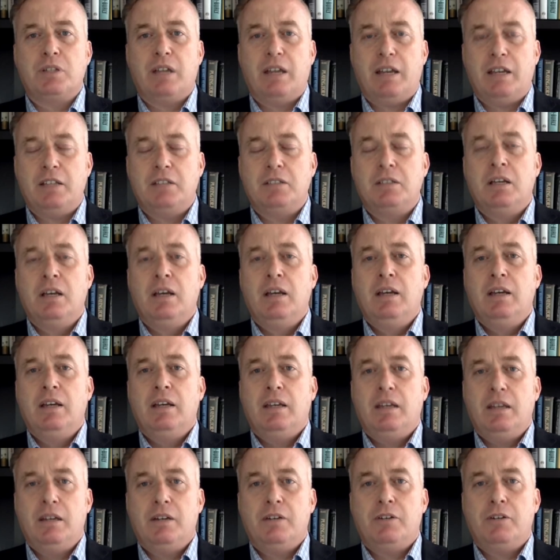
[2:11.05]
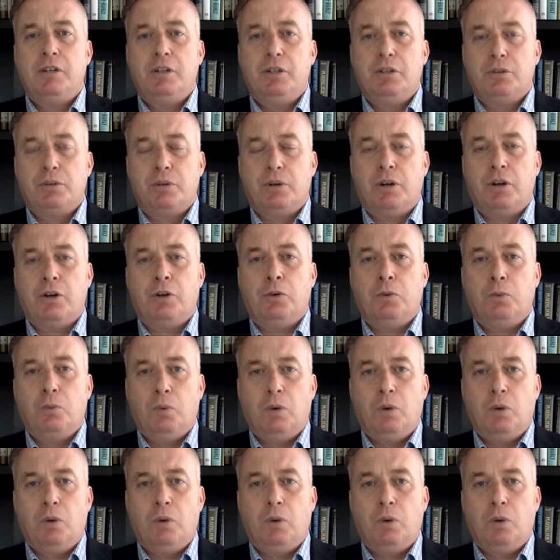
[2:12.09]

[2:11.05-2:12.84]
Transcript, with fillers: case here in Toronto